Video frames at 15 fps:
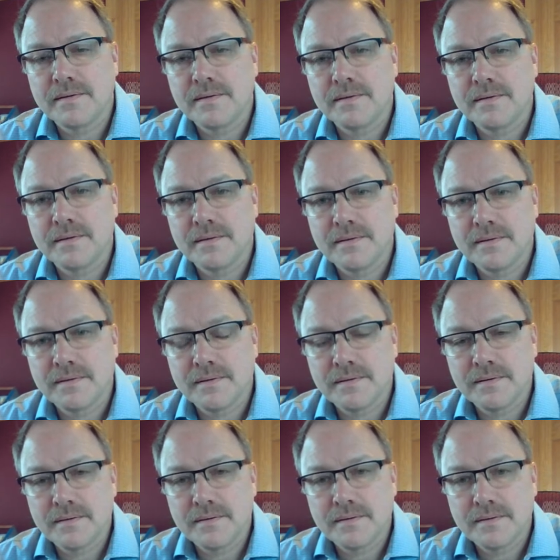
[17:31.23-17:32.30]

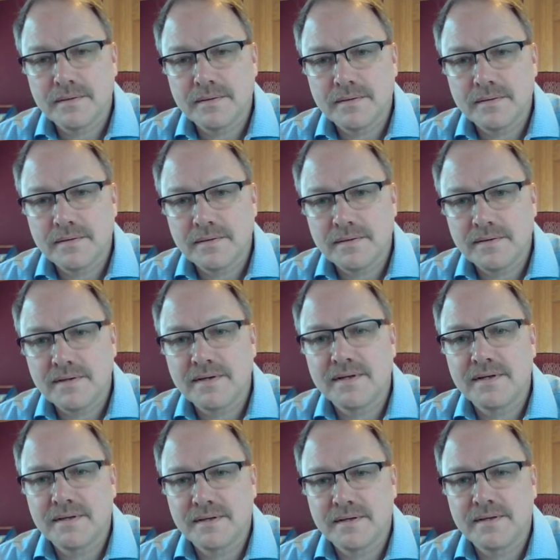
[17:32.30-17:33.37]

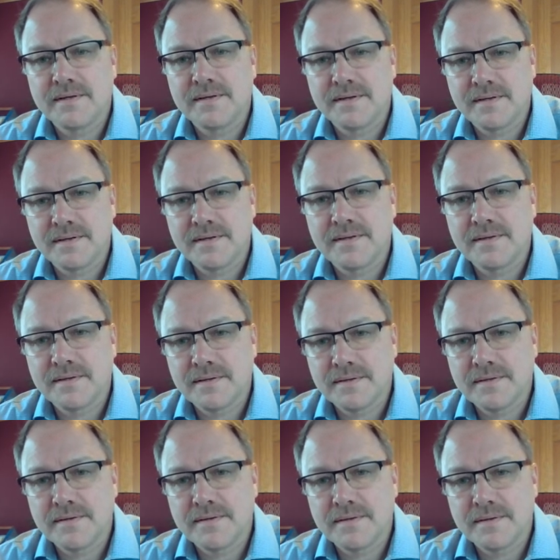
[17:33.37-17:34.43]

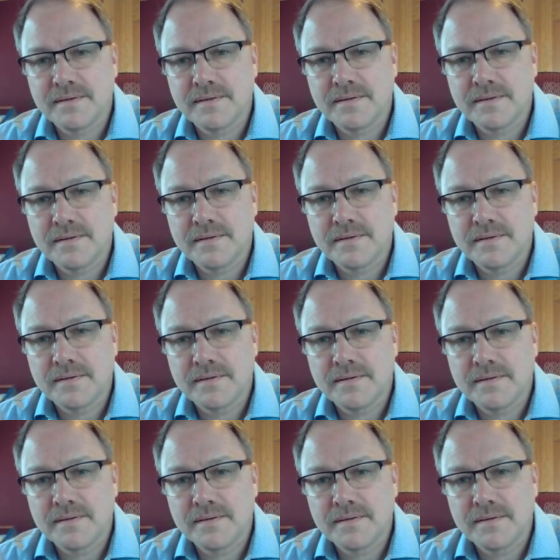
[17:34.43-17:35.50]

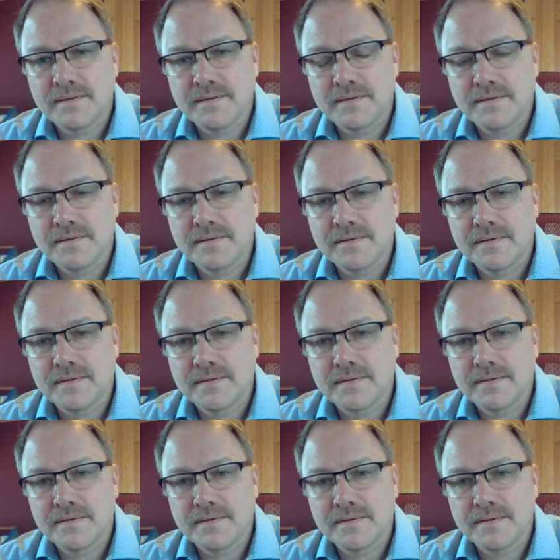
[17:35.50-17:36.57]

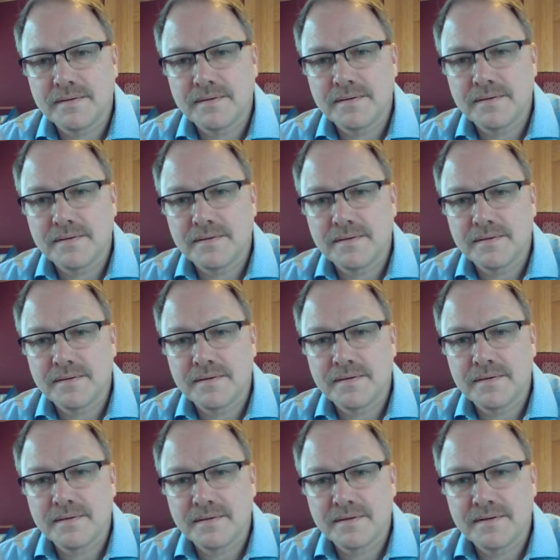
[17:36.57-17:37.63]

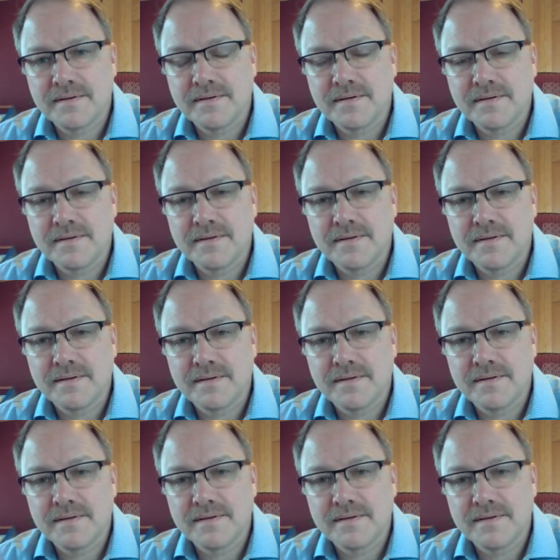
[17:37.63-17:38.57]
(not speaking)